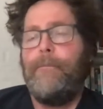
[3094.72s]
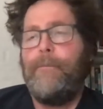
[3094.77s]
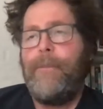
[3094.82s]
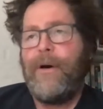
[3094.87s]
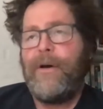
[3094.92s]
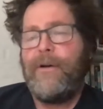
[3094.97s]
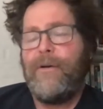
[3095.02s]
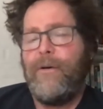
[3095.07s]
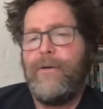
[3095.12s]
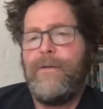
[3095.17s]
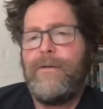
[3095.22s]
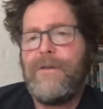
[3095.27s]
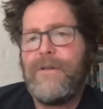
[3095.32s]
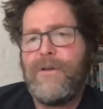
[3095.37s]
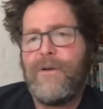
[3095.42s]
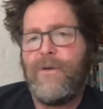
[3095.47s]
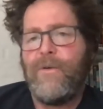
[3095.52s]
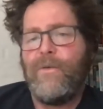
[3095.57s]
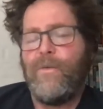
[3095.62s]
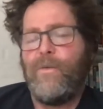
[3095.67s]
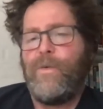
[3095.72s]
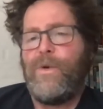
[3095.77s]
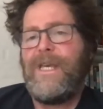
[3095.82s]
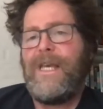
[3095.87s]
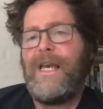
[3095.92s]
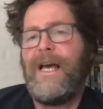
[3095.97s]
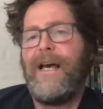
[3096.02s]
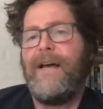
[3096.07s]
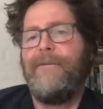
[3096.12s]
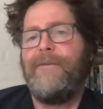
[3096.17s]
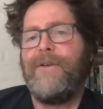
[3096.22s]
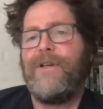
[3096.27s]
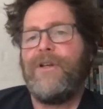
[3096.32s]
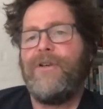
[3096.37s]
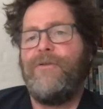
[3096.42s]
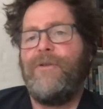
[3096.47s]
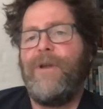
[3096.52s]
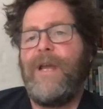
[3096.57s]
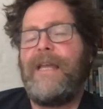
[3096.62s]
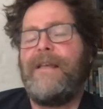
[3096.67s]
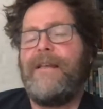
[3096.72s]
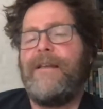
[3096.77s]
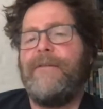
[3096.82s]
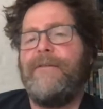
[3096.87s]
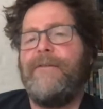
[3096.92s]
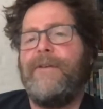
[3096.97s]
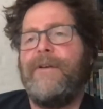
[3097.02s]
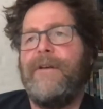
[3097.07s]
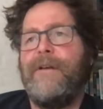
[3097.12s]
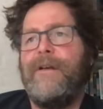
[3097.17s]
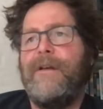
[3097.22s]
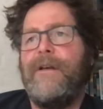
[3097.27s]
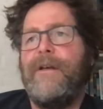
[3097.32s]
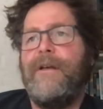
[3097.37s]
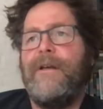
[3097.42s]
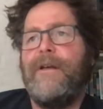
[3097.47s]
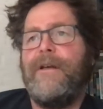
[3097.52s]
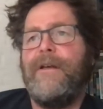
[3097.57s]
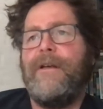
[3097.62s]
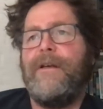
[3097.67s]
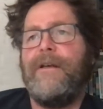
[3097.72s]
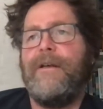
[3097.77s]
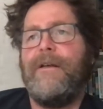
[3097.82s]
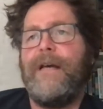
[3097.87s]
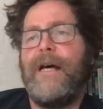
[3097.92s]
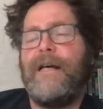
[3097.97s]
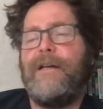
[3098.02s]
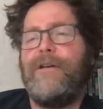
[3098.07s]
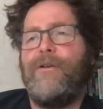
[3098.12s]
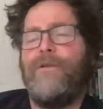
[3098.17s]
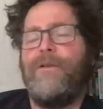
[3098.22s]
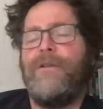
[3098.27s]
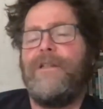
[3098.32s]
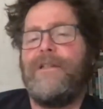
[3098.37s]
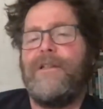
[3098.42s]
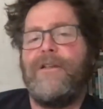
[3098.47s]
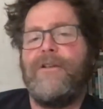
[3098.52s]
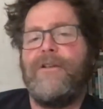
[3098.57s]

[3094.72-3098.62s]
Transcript: But also, we have a creative, eh, I call it